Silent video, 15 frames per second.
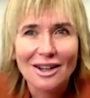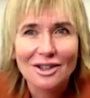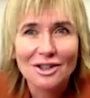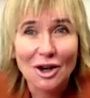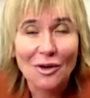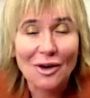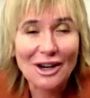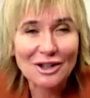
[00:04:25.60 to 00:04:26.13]

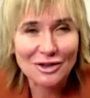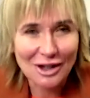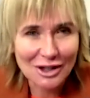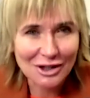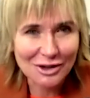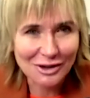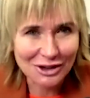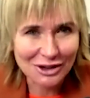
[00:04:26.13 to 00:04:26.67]
So I trust
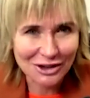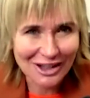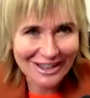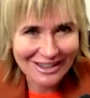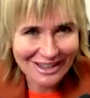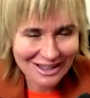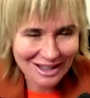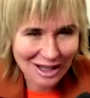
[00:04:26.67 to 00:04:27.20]
you enjoy
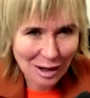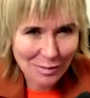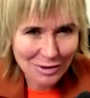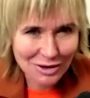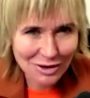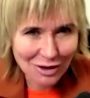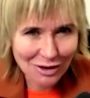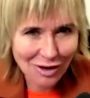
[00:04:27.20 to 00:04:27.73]
this
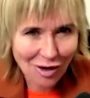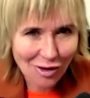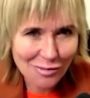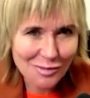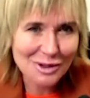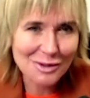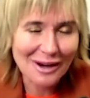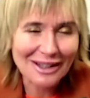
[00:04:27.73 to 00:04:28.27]
episode of
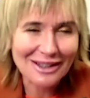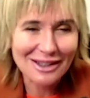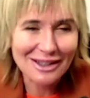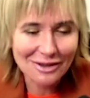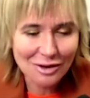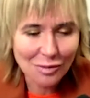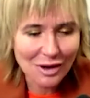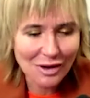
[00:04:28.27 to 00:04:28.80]
Perspectives
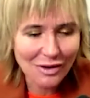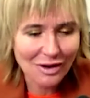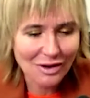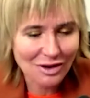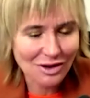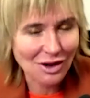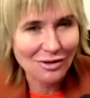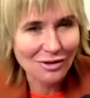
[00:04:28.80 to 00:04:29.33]
with
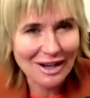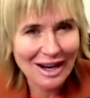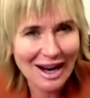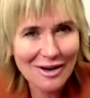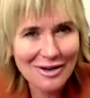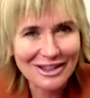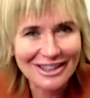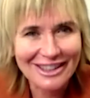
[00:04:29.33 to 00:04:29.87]
Sophie
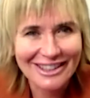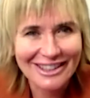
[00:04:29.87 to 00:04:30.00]
Howard.